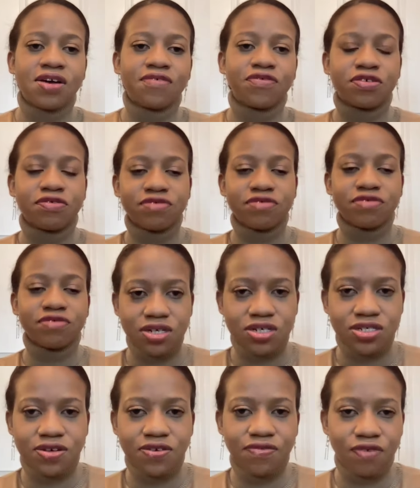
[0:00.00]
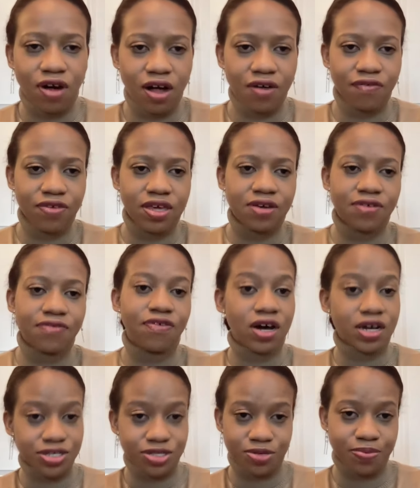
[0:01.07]
For research involving
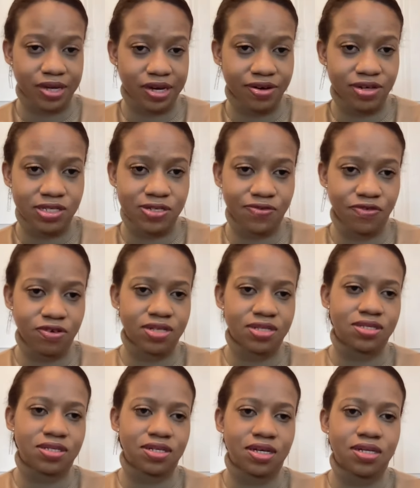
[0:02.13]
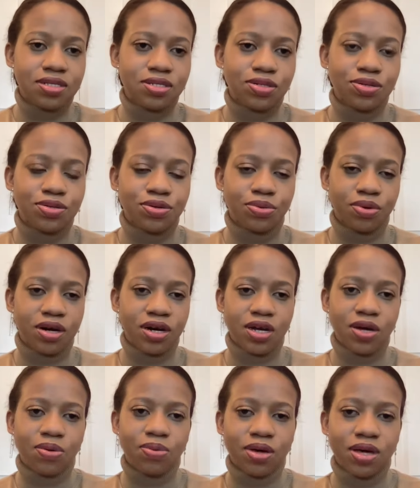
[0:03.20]
foster parents, for instance, who
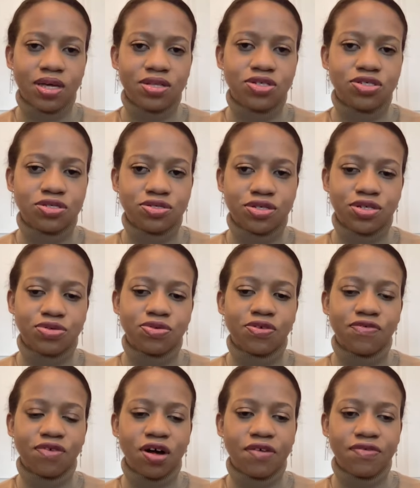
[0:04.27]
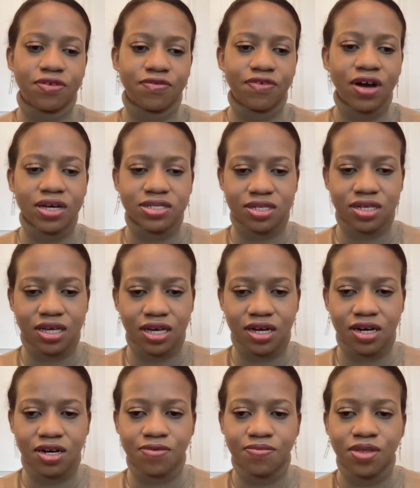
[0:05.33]
work with children who are involved in foster
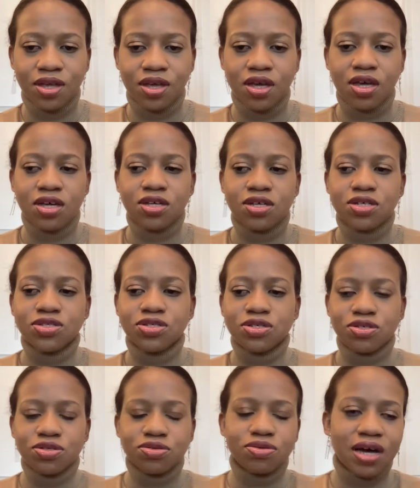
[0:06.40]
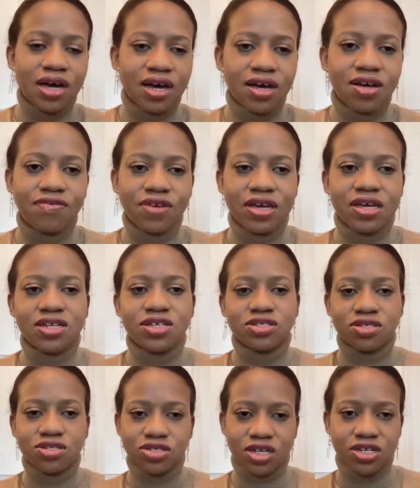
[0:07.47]
care, do you have any
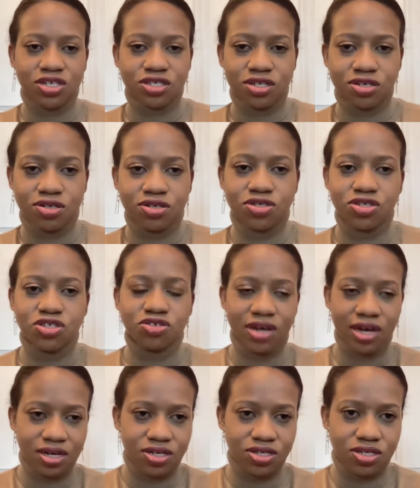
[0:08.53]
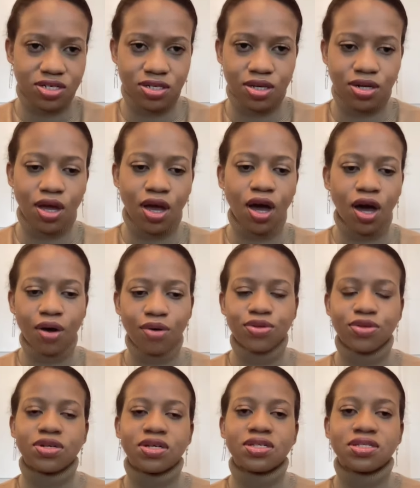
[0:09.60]
suggestion on strategies on how
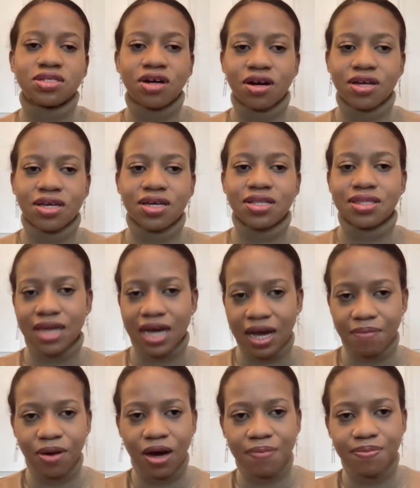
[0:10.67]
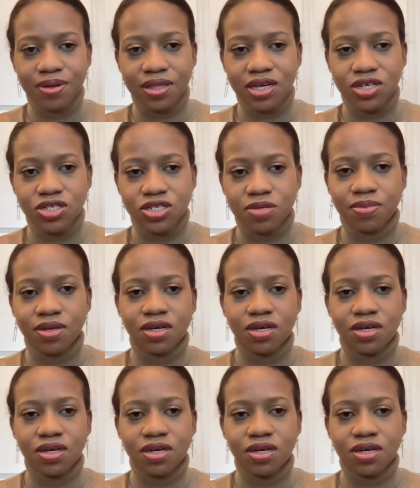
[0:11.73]
you can target that population?